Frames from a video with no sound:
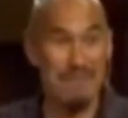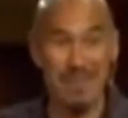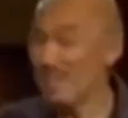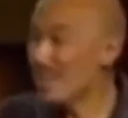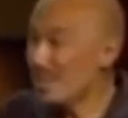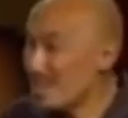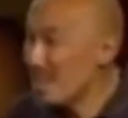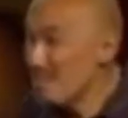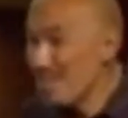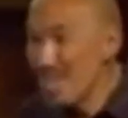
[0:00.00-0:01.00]
But there's
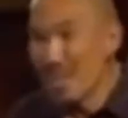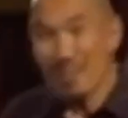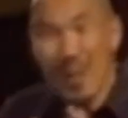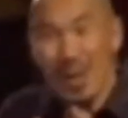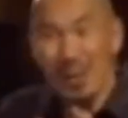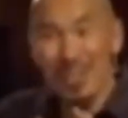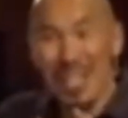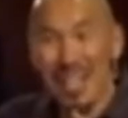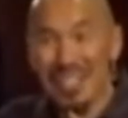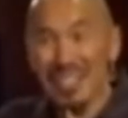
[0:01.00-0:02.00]
something about that.